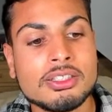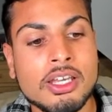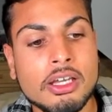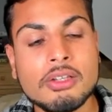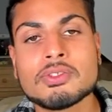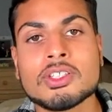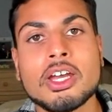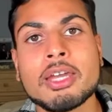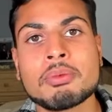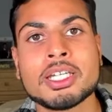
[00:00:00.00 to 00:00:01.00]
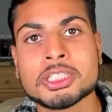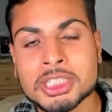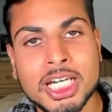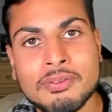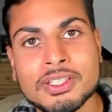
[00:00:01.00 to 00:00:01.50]
ton of time, and
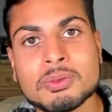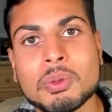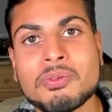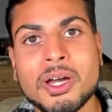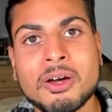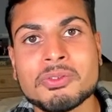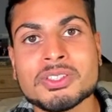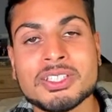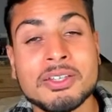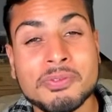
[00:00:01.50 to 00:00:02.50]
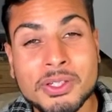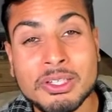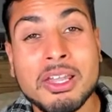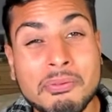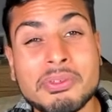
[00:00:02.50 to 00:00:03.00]
share this with others if you're
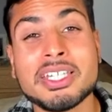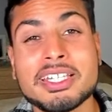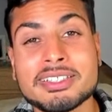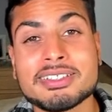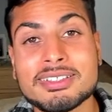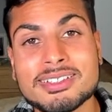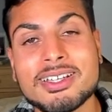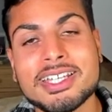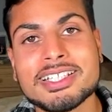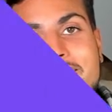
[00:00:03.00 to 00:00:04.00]
loving this design.